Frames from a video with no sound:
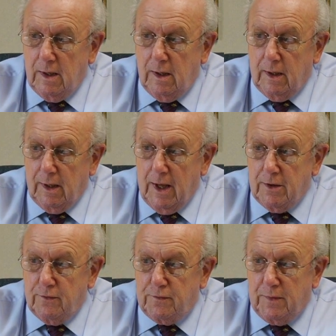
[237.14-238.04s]
A lot
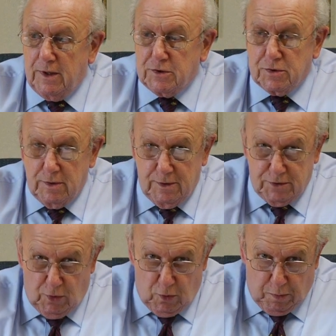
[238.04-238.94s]
of
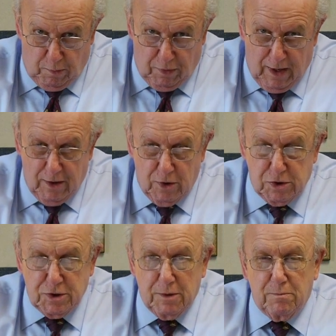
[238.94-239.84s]
sole
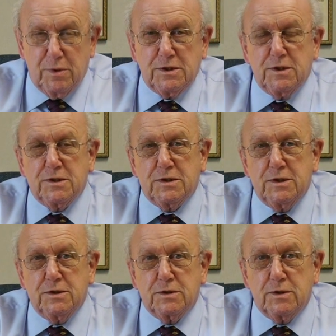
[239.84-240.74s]
proprietorship
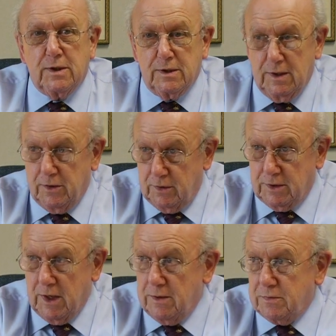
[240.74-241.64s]
businesses and other
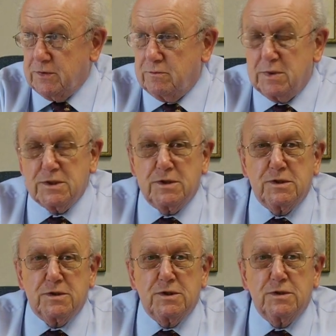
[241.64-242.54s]
types of
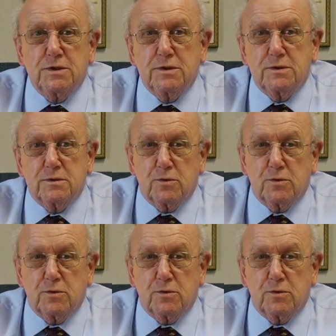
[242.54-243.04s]
businesses,